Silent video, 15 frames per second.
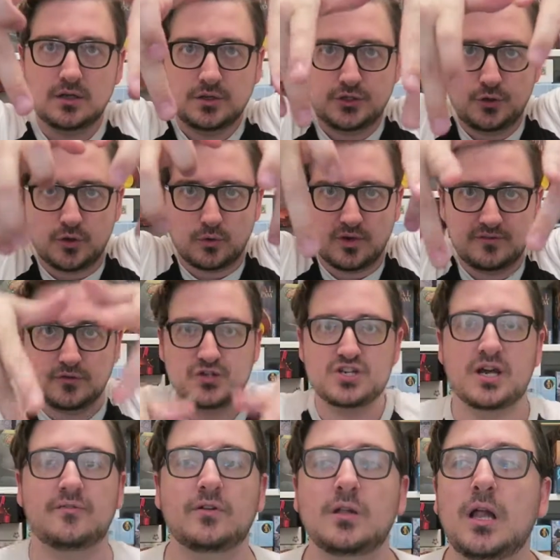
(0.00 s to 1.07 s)
do the riffle
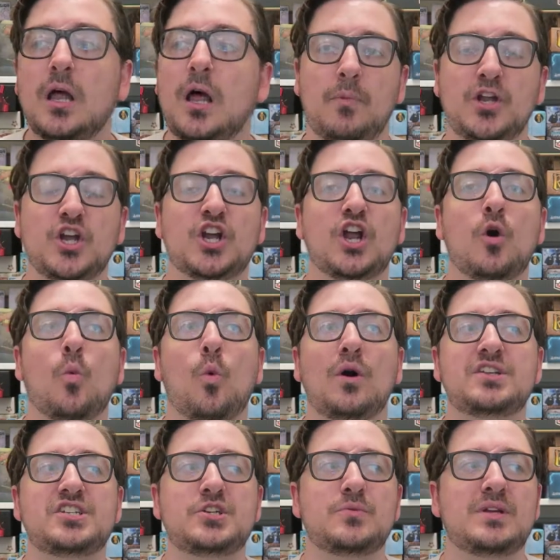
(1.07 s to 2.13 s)
shuffle. But you're gonna
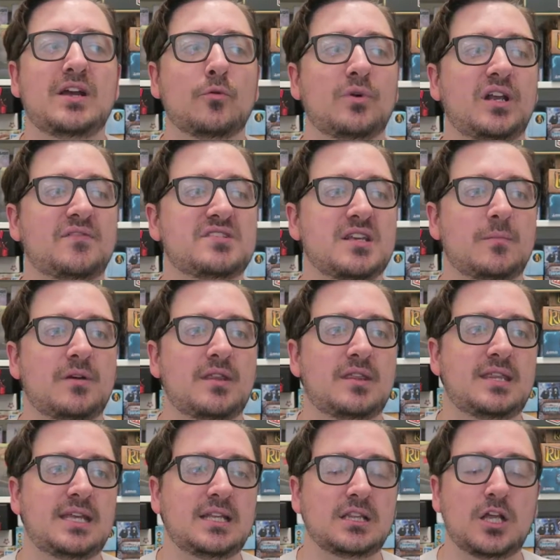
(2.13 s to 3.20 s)
want to get rid of some
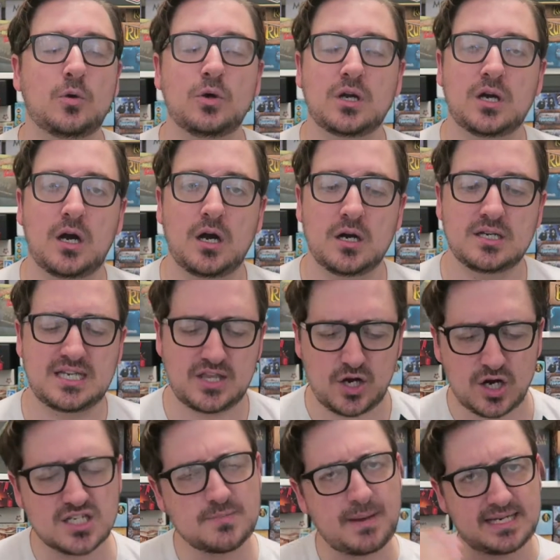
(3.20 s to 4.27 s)
of the lower cards, and there
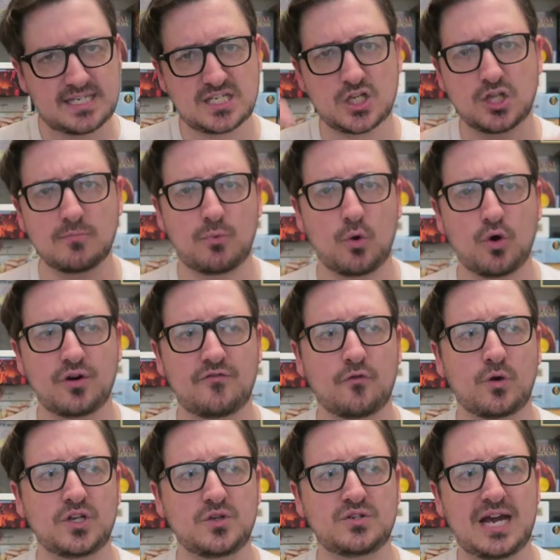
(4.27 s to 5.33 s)
are spaces on the board
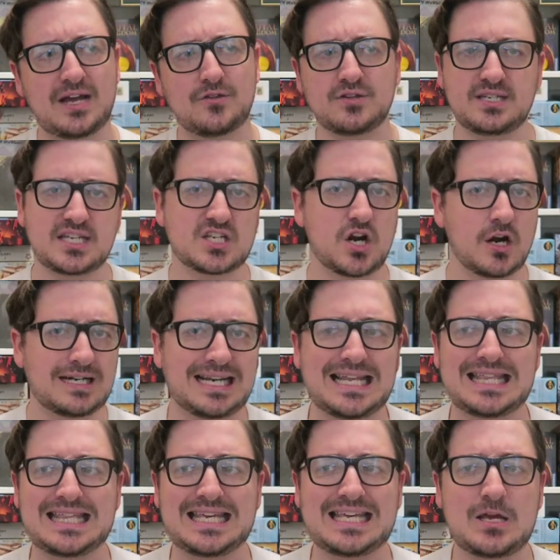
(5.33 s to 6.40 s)
for you to either discard
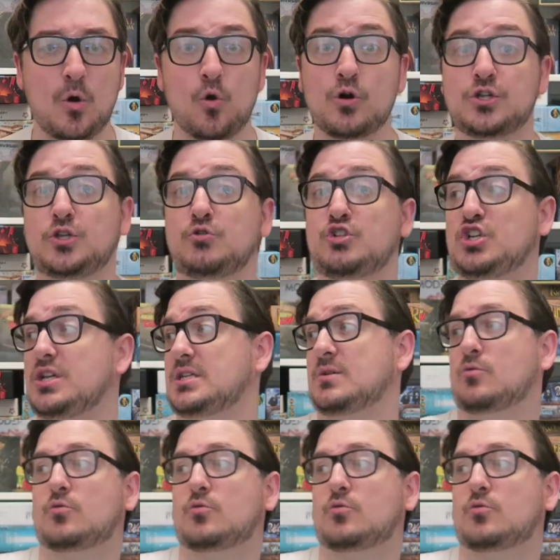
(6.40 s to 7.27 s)
anything or to just